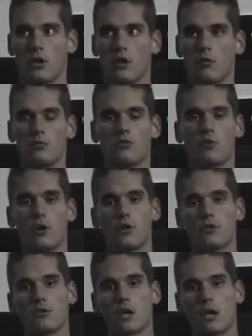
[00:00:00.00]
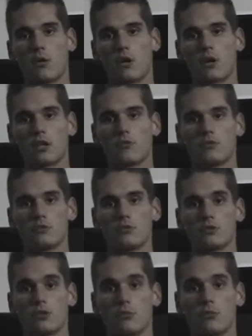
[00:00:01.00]
Before I do that, I want to give you
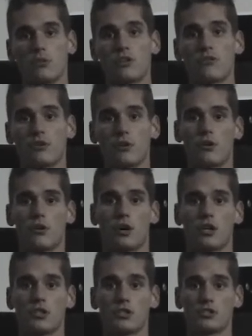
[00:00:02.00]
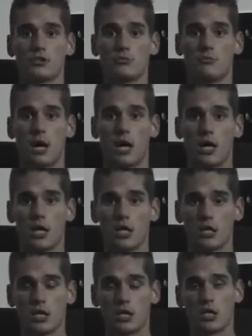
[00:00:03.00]
just a brief introduction to my
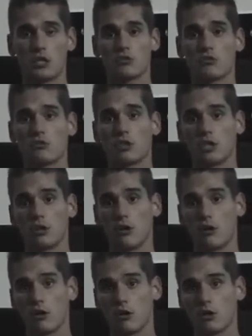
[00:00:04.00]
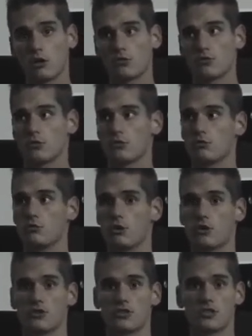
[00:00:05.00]
history in art so you
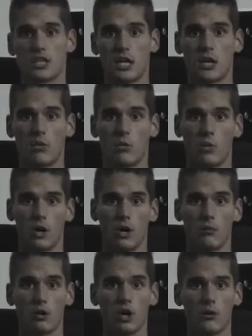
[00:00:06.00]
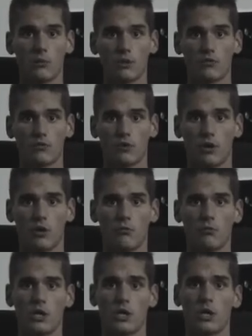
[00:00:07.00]
understand where I'm coming
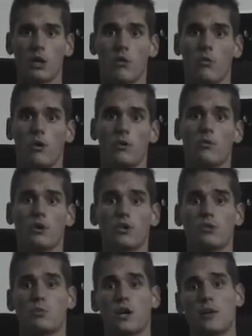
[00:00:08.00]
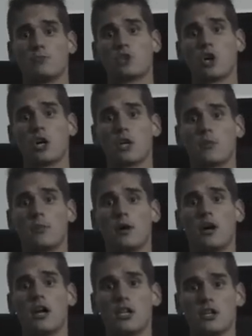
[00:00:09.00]
from when I'm talking
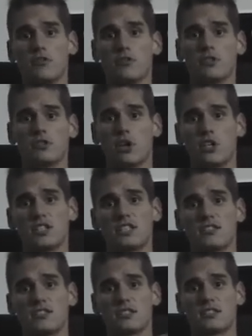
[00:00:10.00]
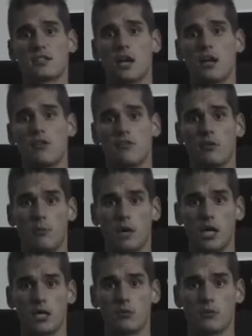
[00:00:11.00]
about any of this artistic side of the
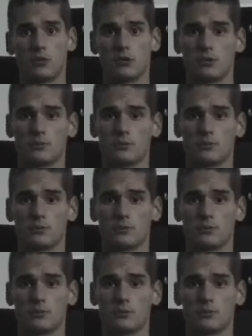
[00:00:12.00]
bodybuilding.